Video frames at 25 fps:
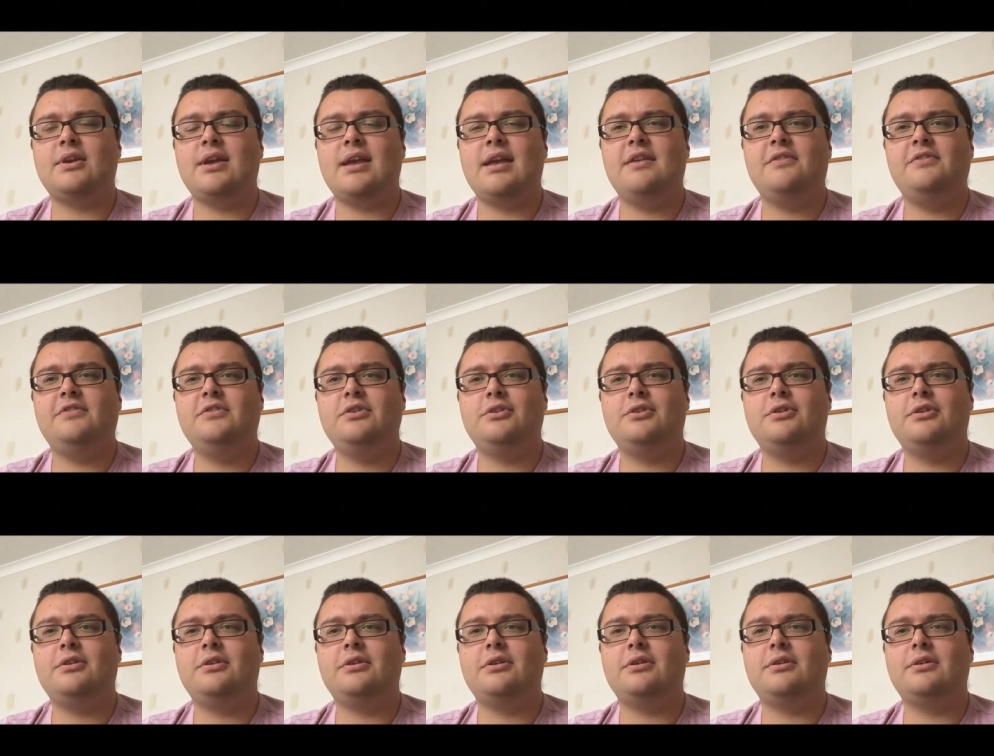if
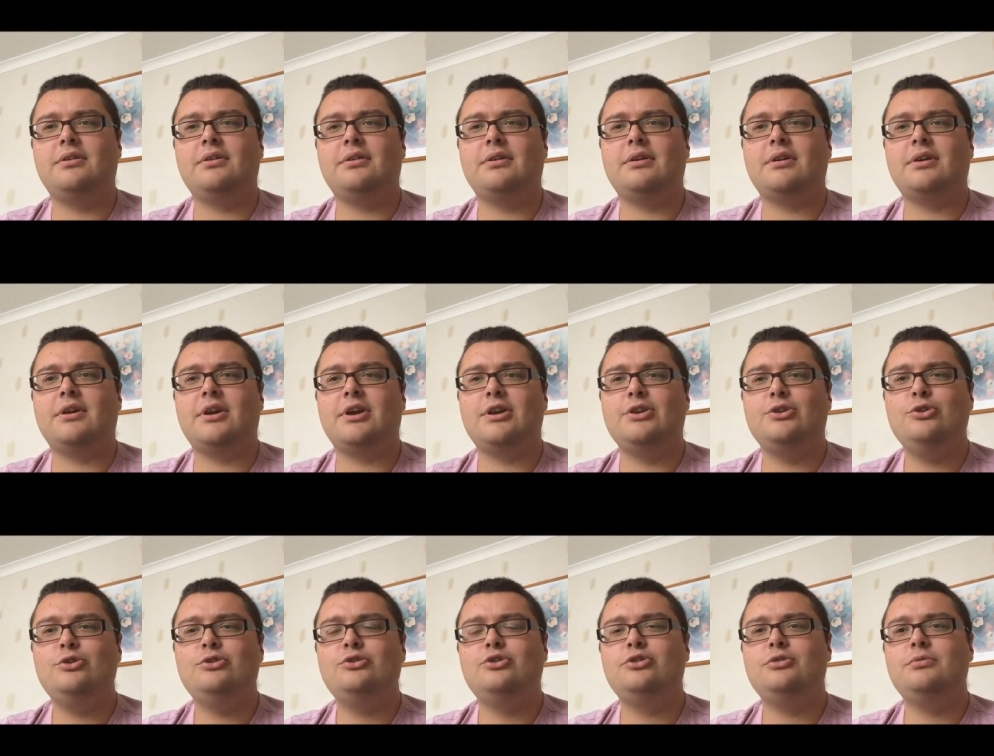you're a
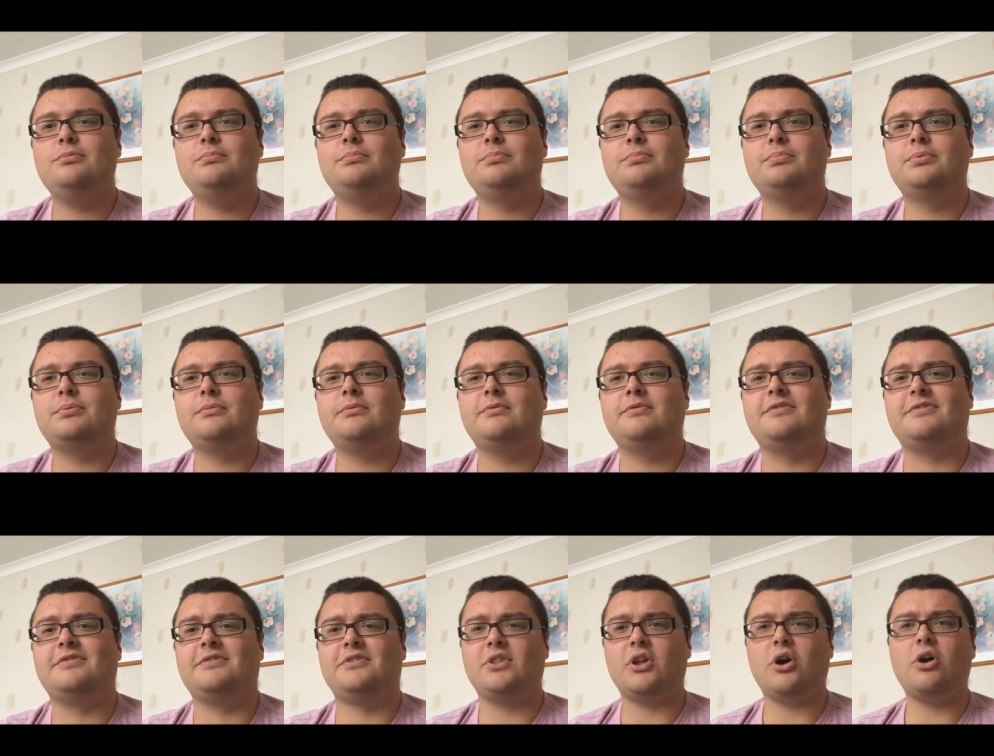YouTube
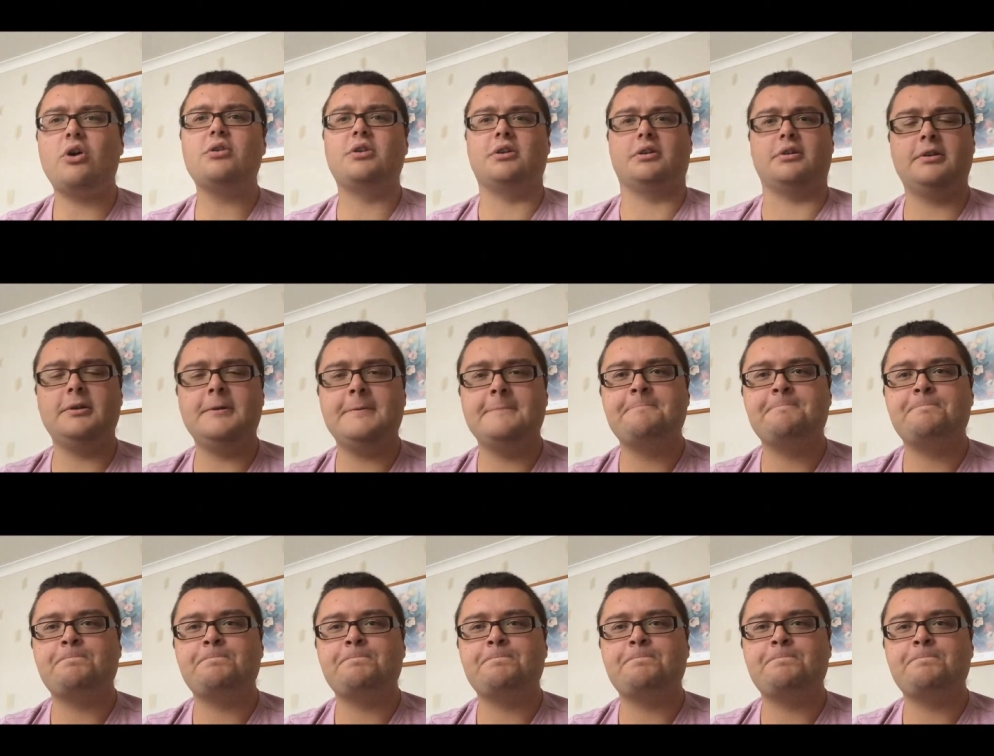vlogger